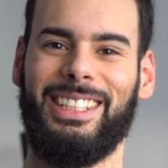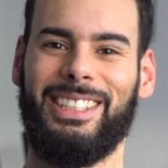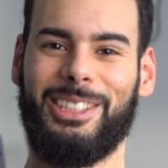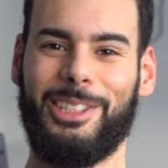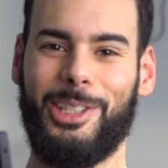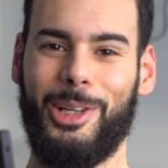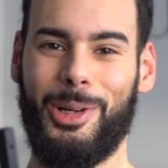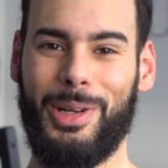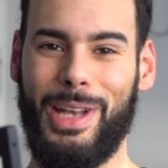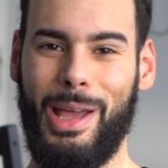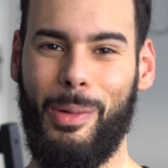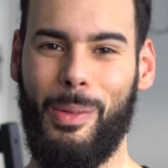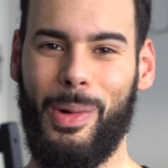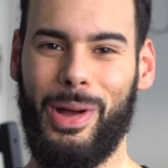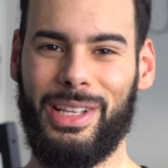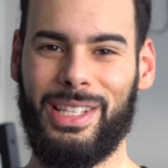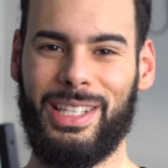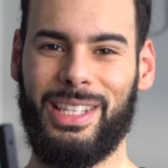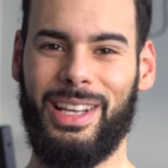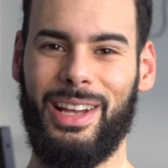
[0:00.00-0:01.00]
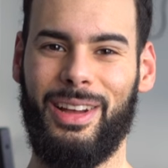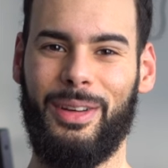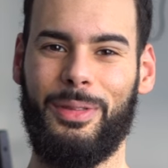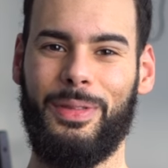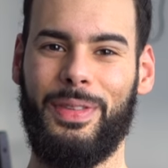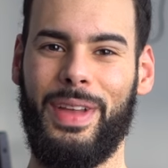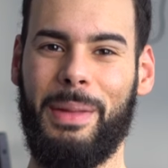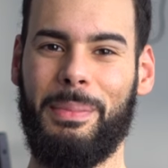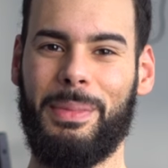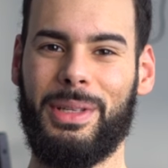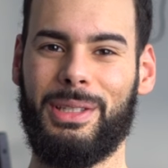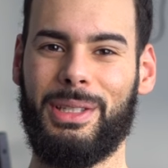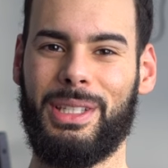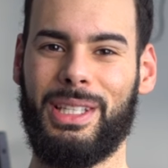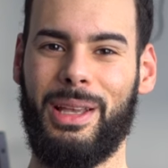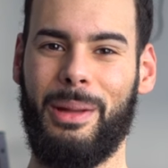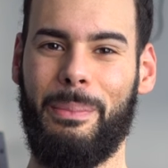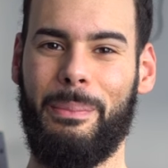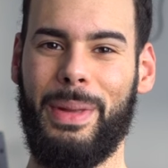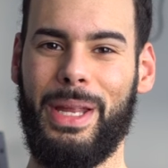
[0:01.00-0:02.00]
So that was a famous
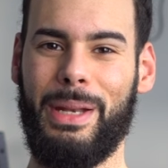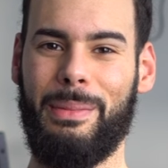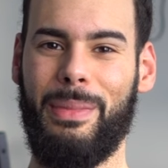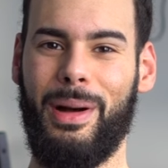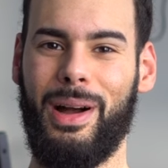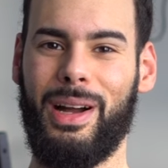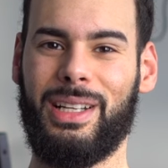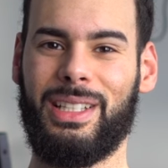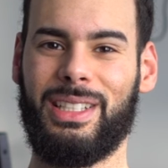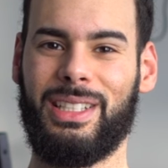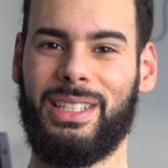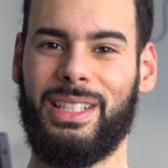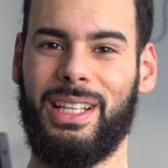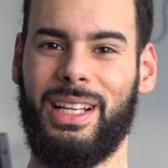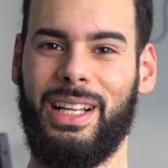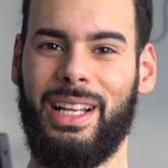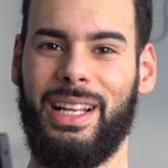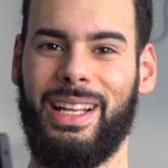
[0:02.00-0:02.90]
beatbox.